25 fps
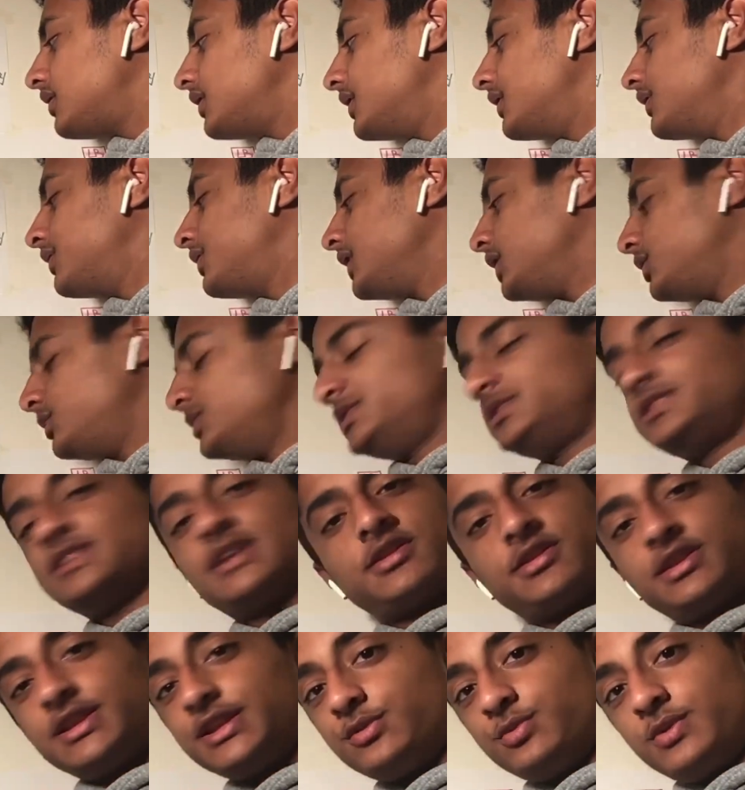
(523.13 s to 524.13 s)
I think
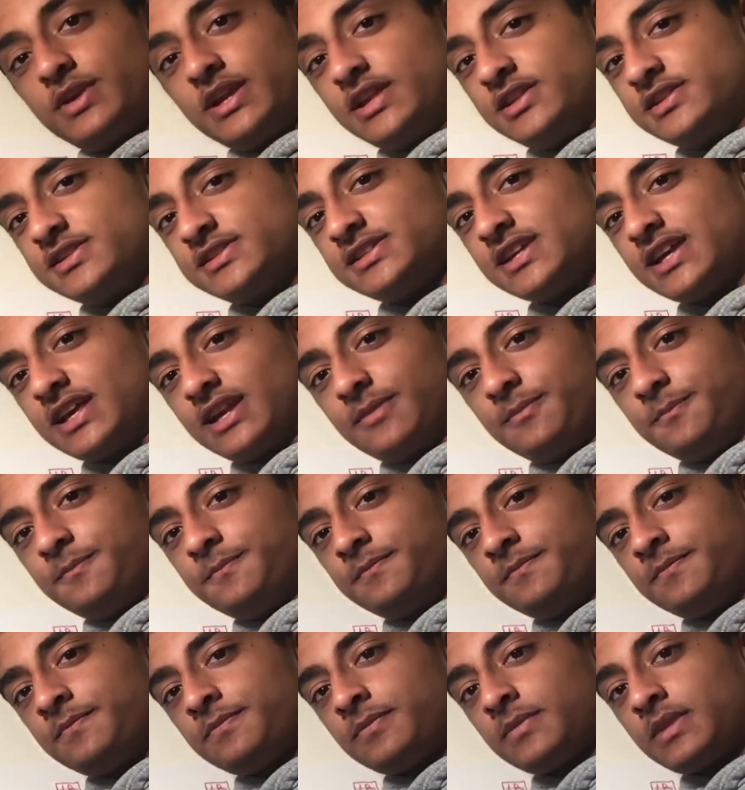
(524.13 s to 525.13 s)
we need to sell him,
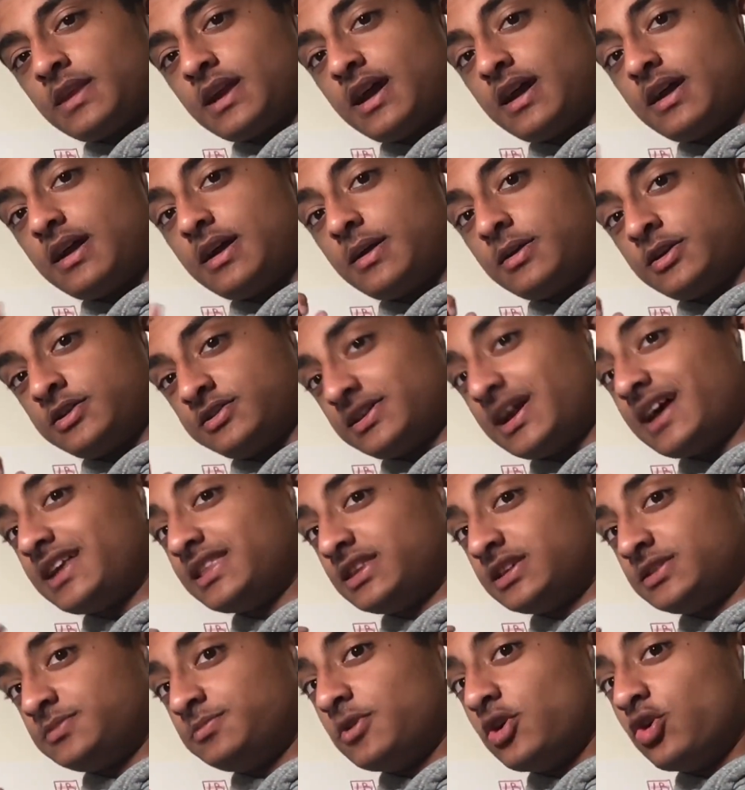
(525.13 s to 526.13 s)
because at
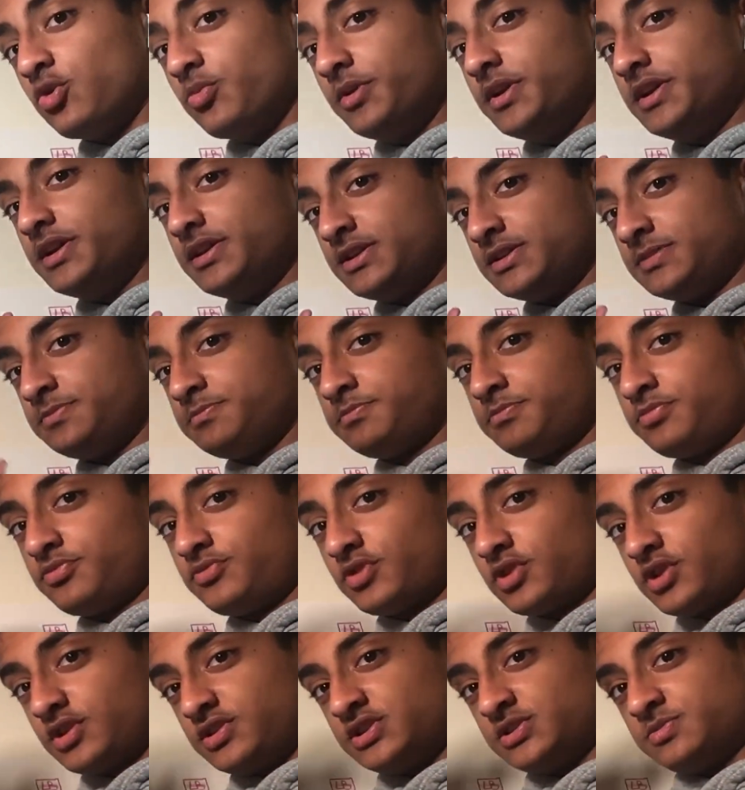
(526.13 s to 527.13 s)
this moment his
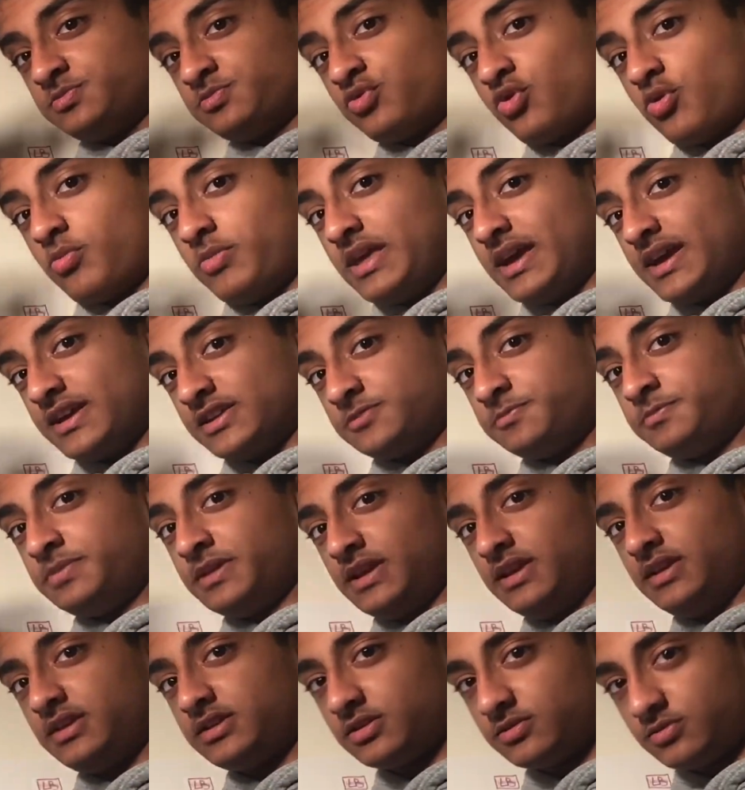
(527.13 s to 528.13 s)
price is probably at his
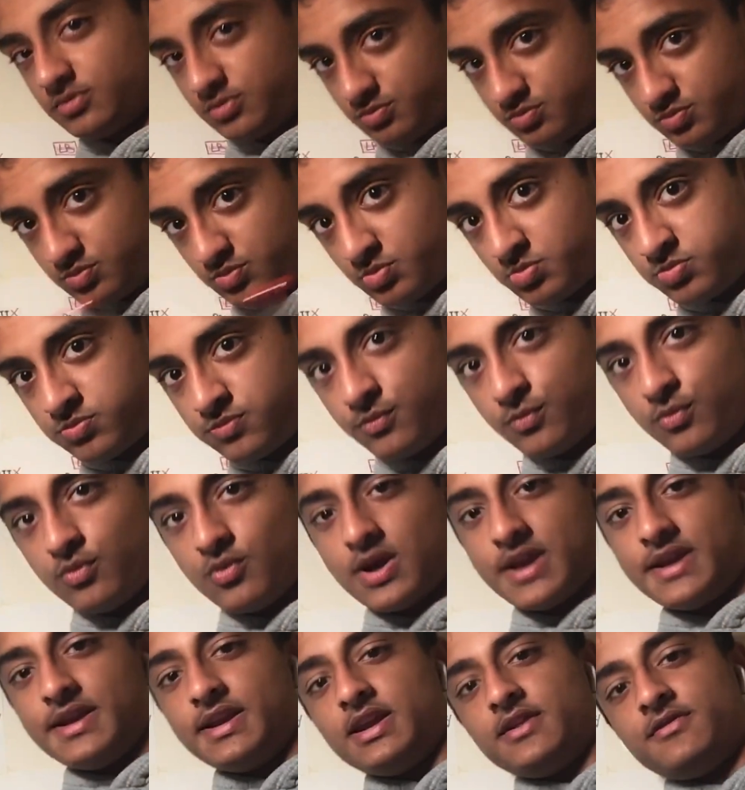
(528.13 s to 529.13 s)
peak
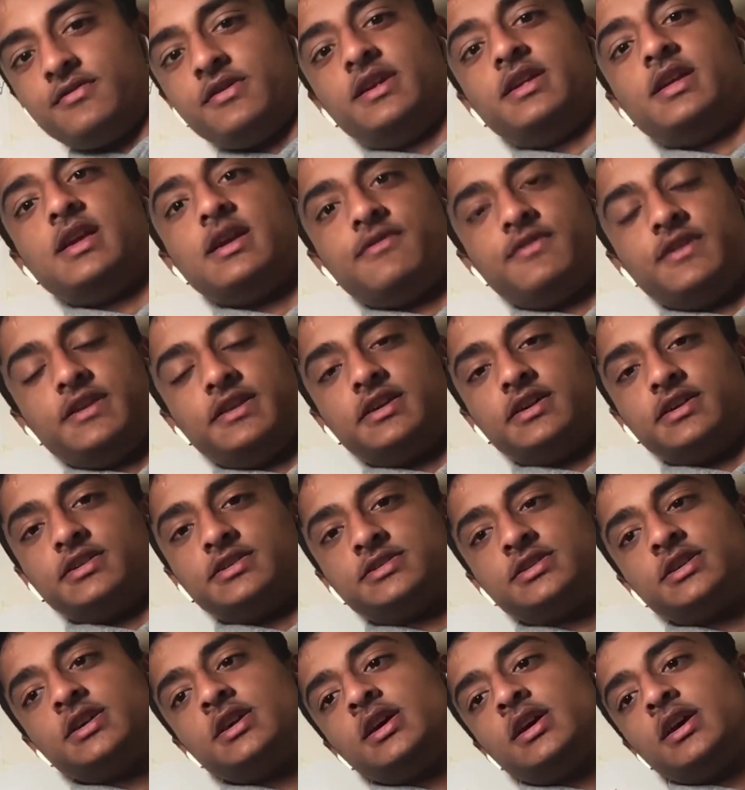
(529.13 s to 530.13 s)
if he
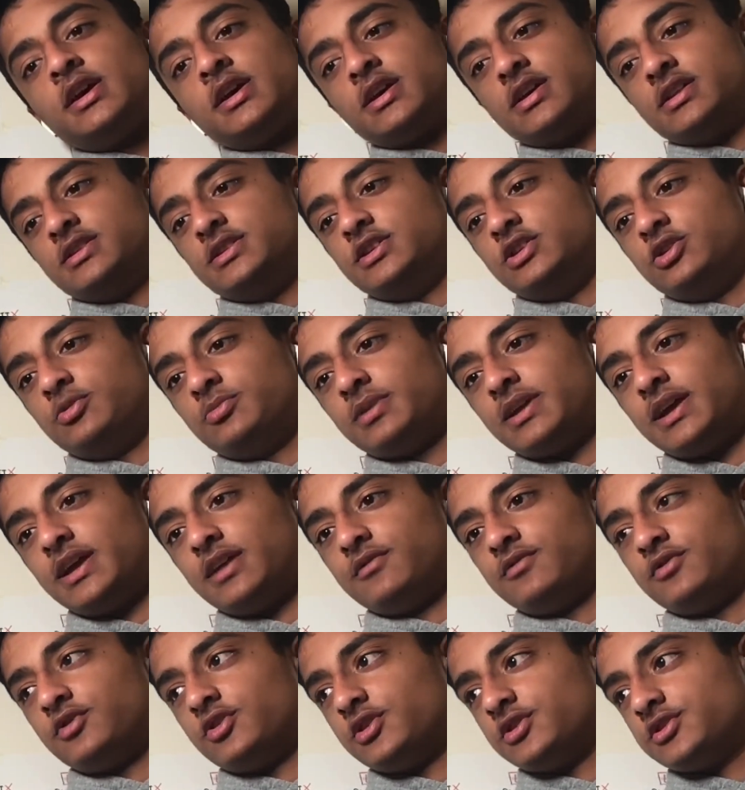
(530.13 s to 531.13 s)
does continue playing
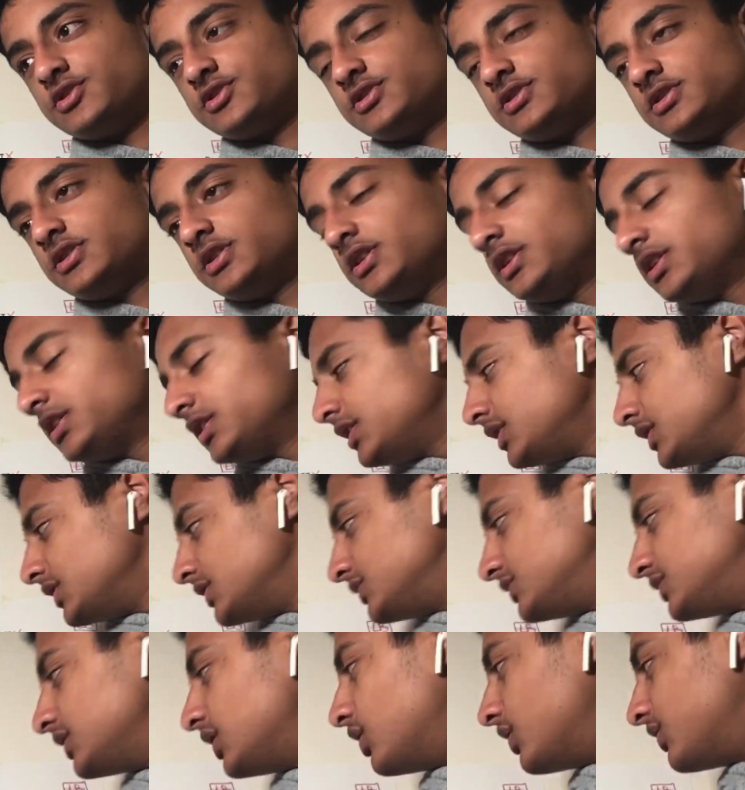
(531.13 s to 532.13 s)
for us.
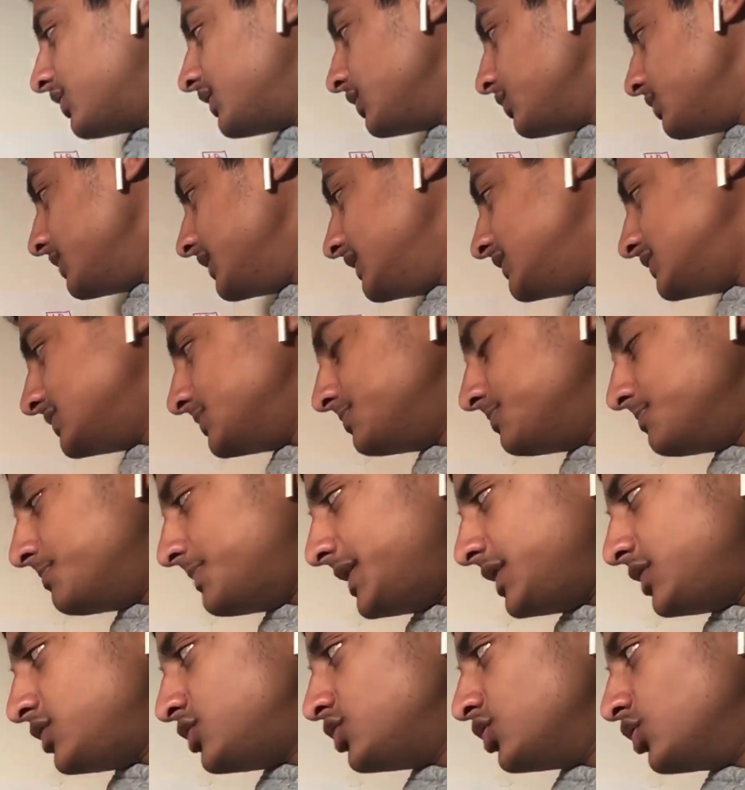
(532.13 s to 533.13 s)
So I think we need to
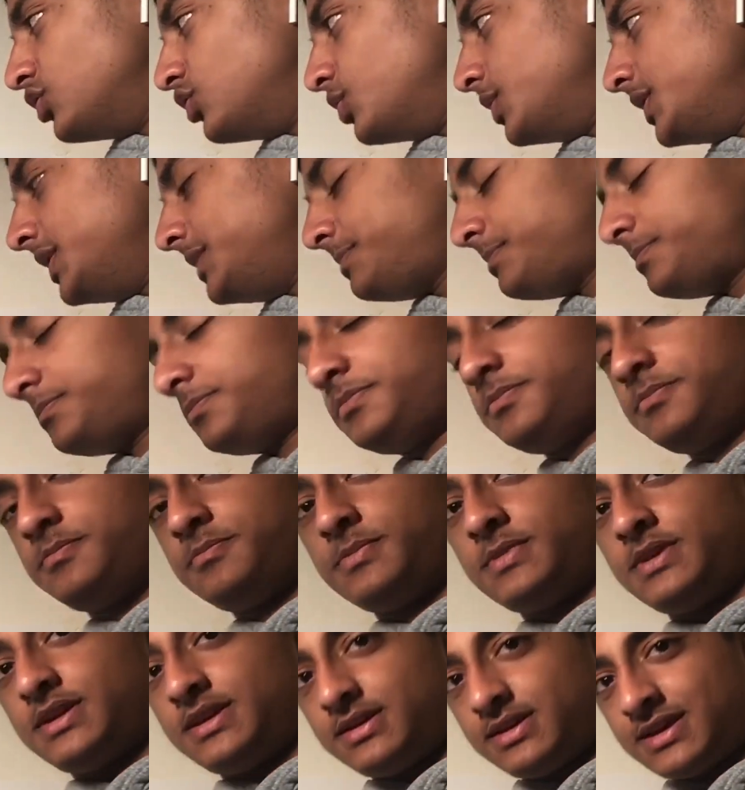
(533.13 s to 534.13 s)
make sure we
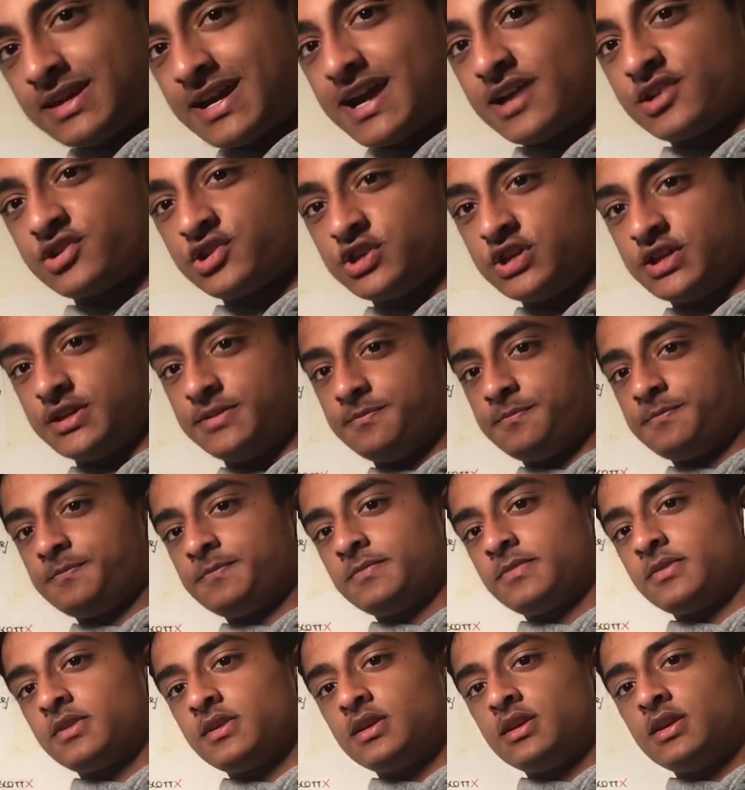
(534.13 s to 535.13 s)
cash in
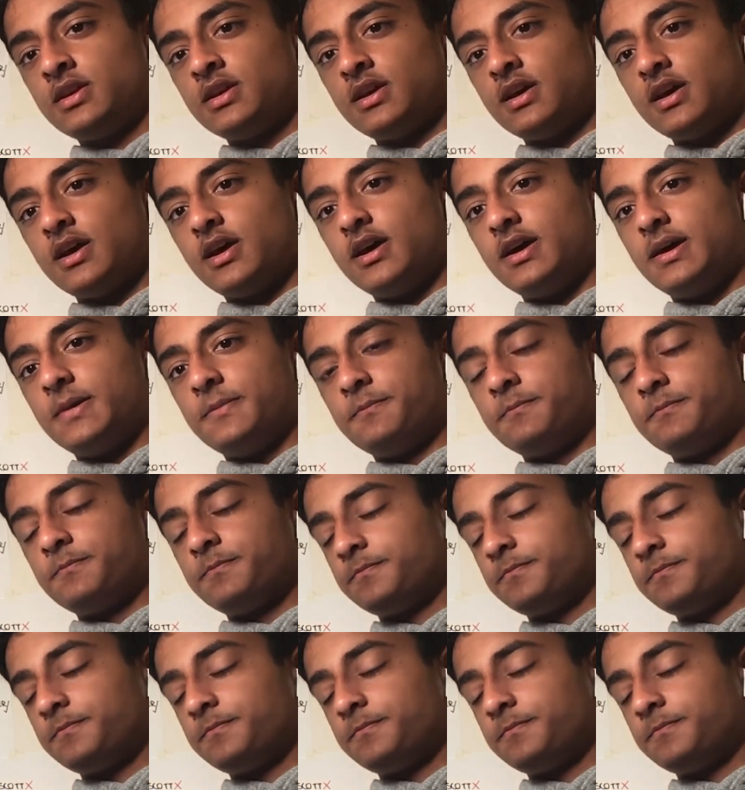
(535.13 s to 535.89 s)
and